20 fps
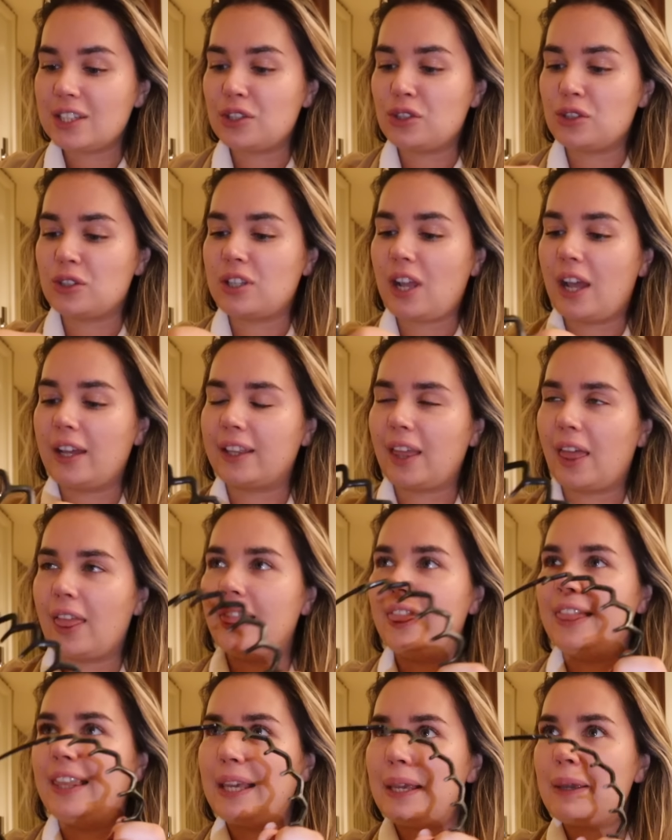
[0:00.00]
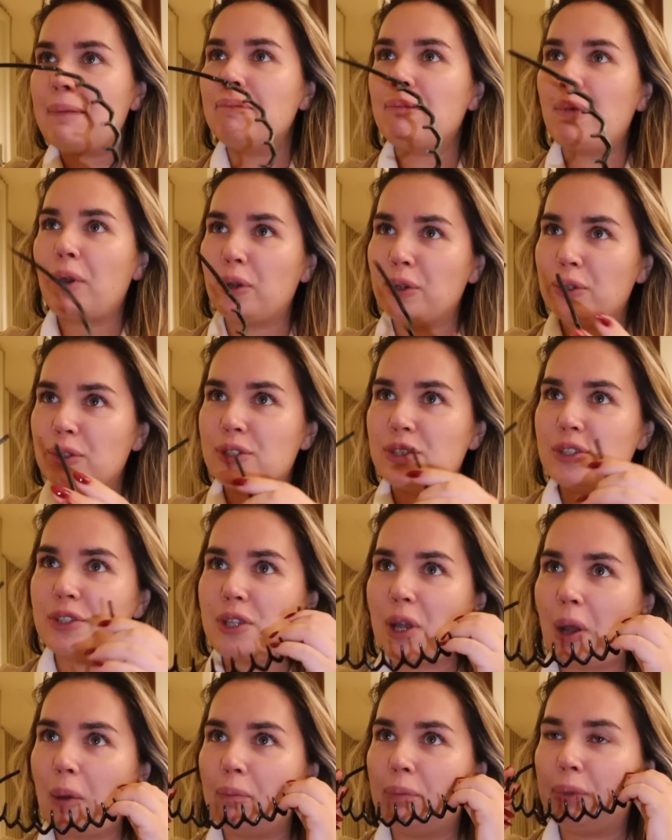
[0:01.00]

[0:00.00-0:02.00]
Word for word: is just like the most